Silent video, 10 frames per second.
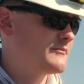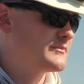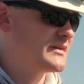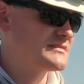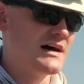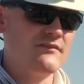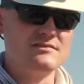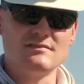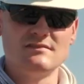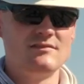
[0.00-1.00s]
because
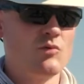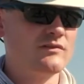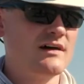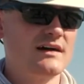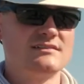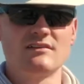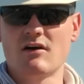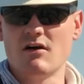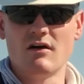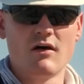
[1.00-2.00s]
obviously the more toxic the
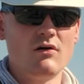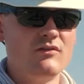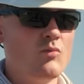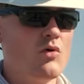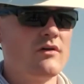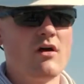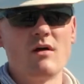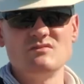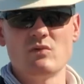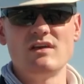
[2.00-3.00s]
cargo, the more in
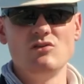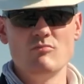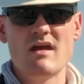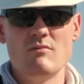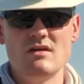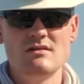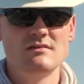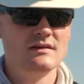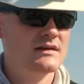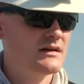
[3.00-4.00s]
harm's way you may be.
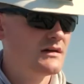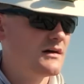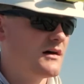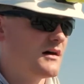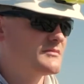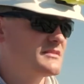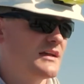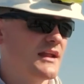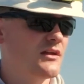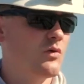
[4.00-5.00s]
So you
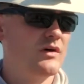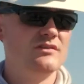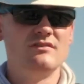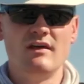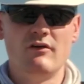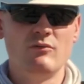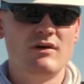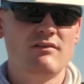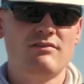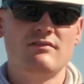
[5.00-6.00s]
got to know what you're dealing
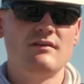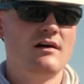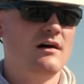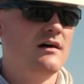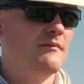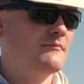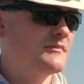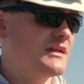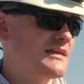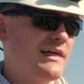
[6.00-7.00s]
with,
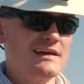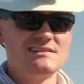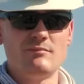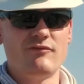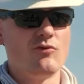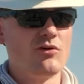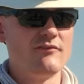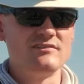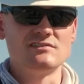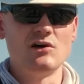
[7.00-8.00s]
and like I said before,
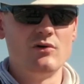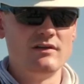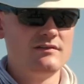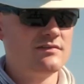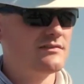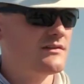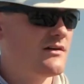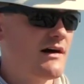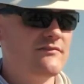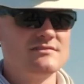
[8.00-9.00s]
if it's loaded,
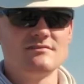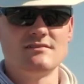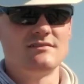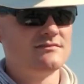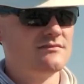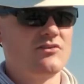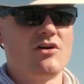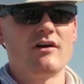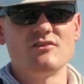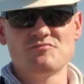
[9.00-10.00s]
obviously the
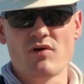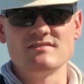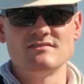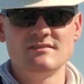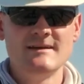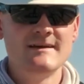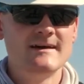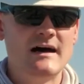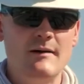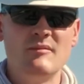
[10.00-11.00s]
cargo is present,
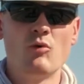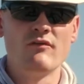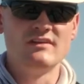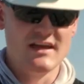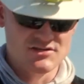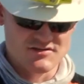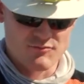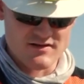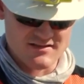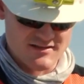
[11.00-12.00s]
and more of a danger is
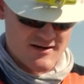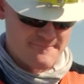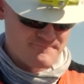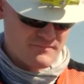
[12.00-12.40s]
present there.